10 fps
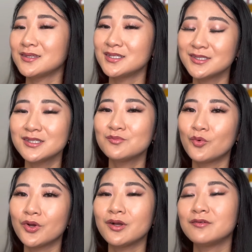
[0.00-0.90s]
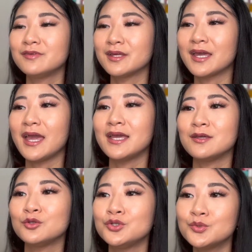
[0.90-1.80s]
This is more of like a
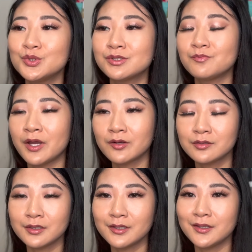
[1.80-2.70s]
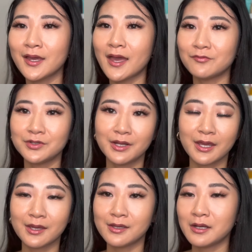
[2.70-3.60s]
use sparingly,
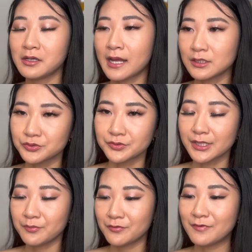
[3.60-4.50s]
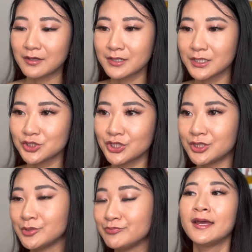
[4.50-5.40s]
everyday, natural type of
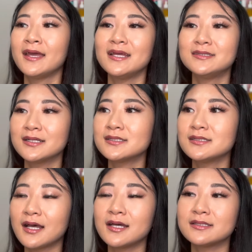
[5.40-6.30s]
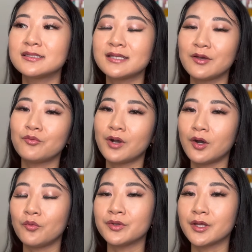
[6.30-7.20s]
foundation. It does not set
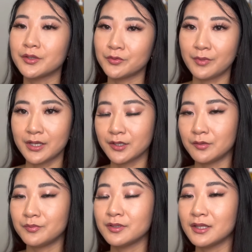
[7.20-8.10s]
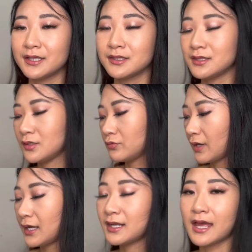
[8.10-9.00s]
well with other makeup. Like the
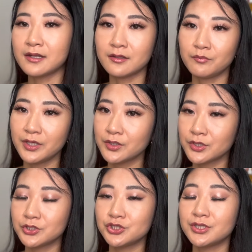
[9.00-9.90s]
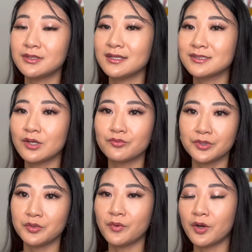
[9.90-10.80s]
red and the pink cushion, they set
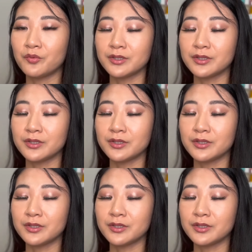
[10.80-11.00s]
really well with